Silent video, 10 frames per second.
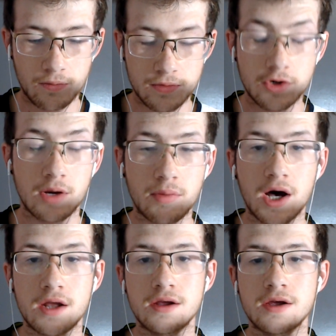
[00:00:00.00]
I bought
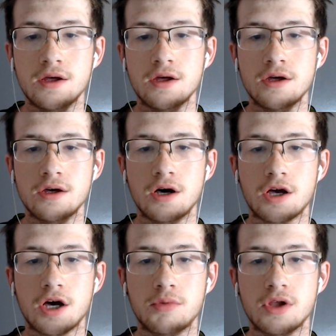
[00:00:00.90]
a
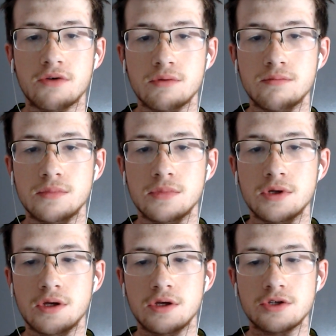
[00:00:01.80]
couple of them,
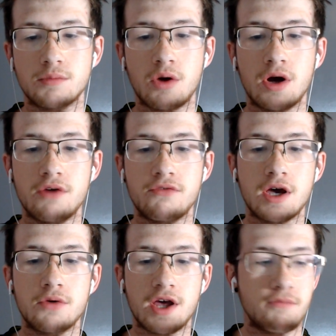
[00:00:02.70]
so my wife and I
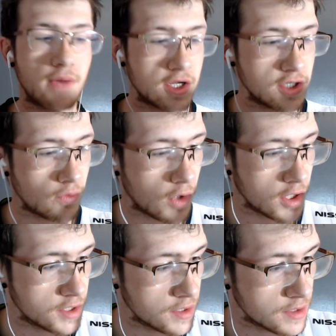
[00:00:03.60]
would have matching
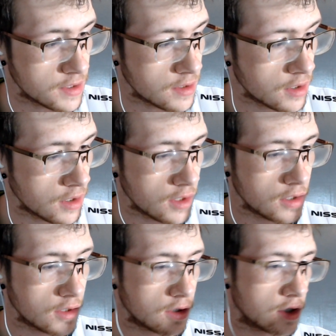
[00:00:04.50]
watches.
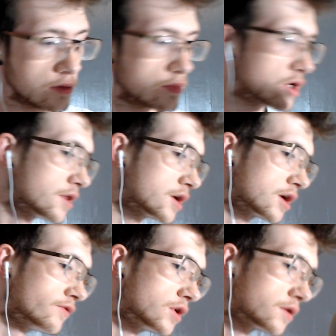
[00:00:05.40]
And I think I have
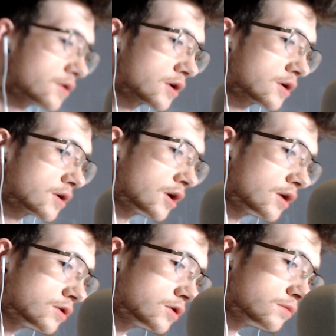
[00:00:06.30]
another
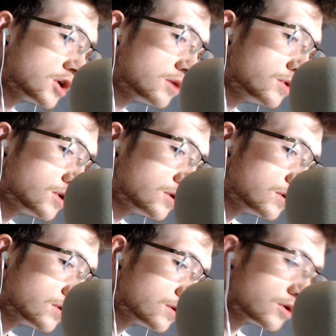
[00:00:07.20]
color, maybe?
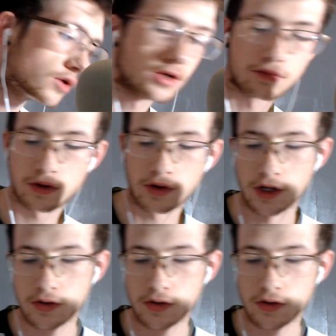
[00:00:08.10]
No, I don't. Okay.